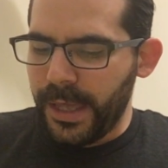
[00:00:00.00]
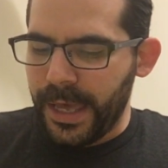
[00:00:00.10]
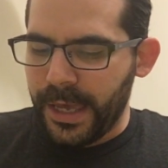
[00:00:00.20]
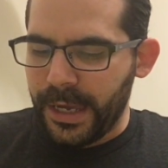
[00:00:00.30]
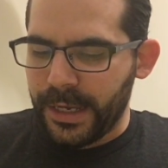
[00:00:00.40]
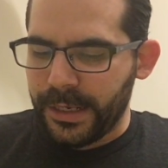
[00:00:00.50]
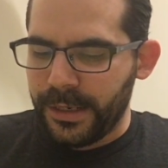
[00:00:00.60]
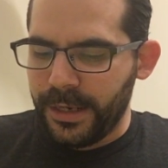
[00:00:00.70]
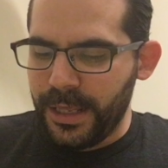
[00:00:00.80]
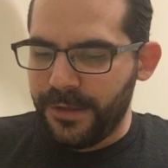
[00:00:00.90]

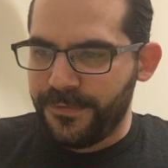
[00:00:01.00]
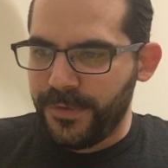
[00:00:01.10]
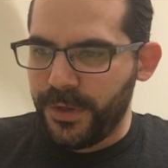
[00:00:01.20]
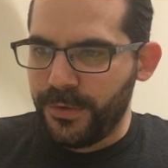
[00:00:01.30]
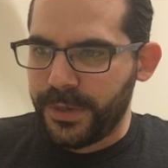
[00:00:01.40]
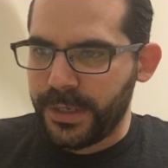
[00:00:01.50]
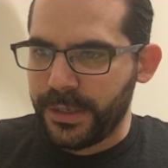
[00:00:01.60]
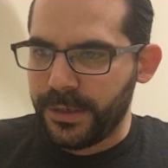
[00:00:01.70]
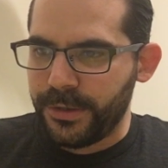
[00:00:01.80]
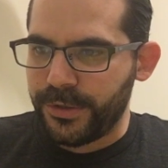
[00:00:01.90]
And if you
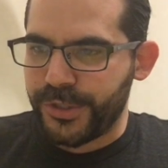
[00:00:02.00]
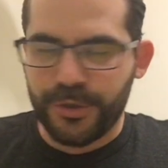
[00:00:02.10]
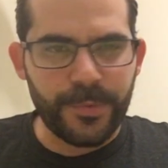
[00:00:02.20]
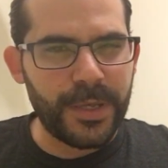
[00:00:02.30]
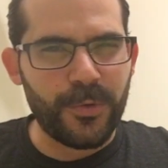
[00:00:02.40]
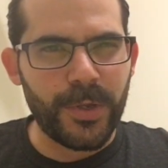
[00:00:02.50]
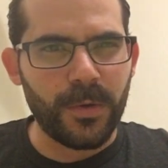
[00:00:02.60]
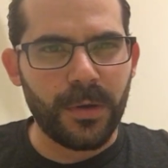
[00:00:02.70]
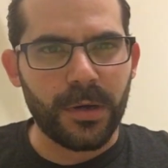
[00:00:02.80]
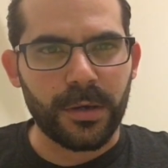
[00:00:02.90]
can show me who
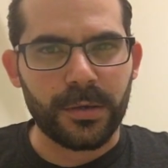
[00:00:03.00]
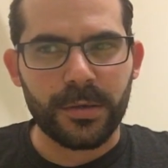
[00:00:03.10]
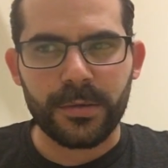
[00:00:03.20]
you are,